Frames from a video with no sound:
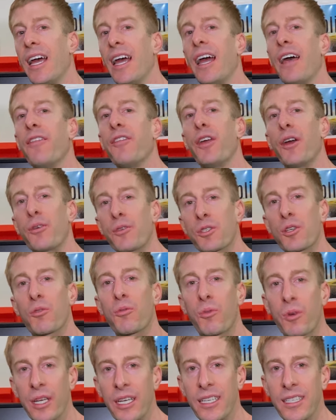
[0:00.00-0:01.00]
And there's a
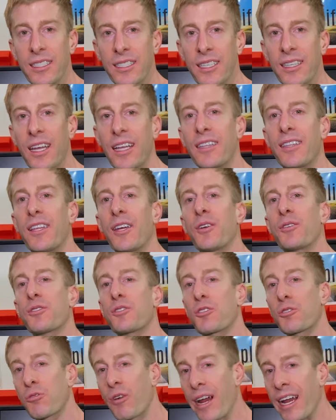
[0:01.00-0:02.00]
reason that there's
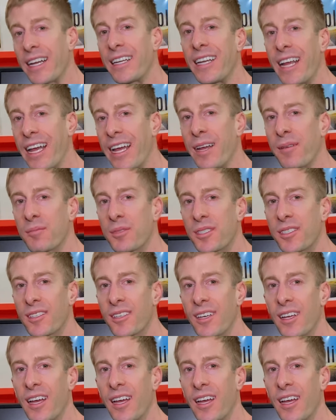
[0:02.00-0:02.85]
trade names